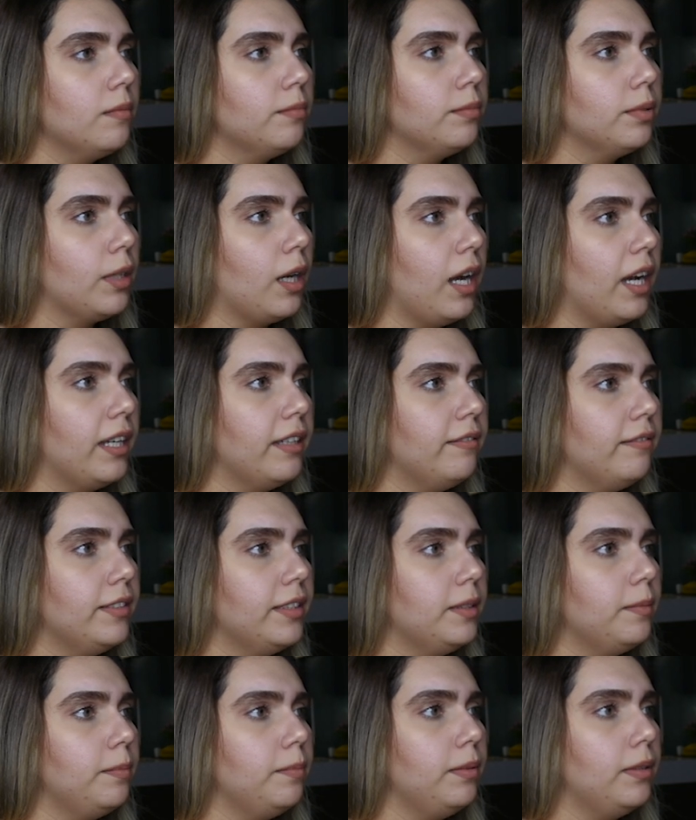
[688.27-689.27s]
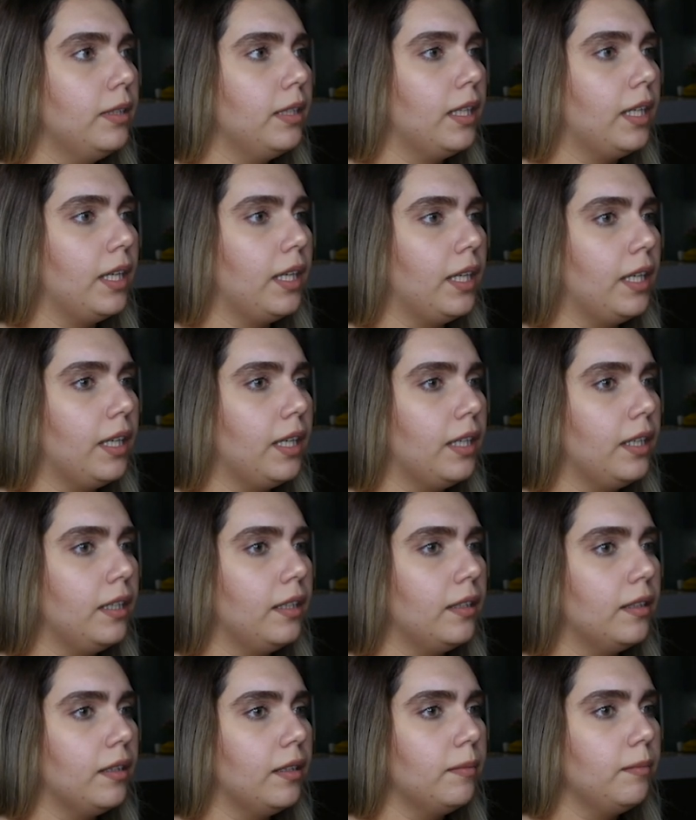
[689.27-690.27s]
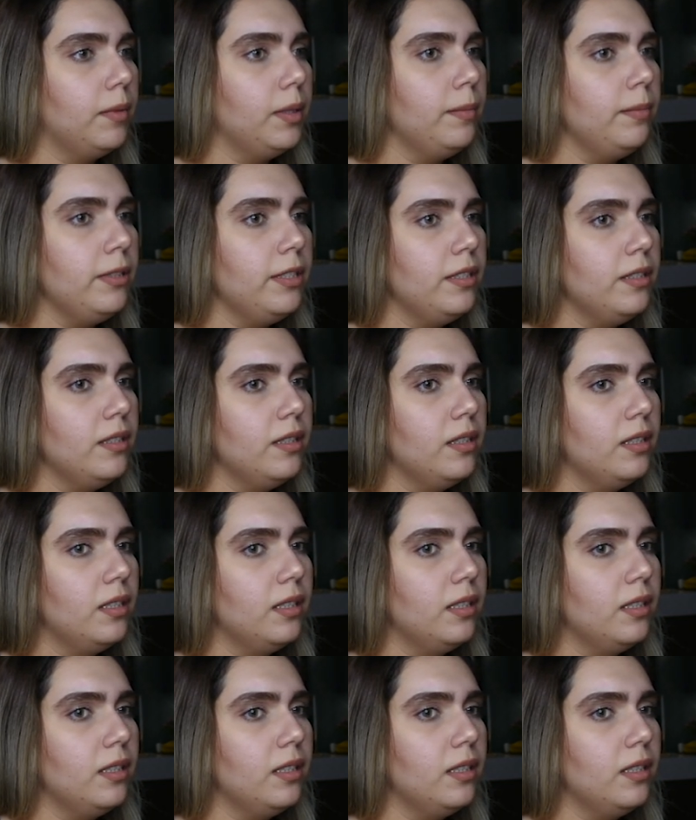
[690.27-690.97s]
Private plane. Maybe just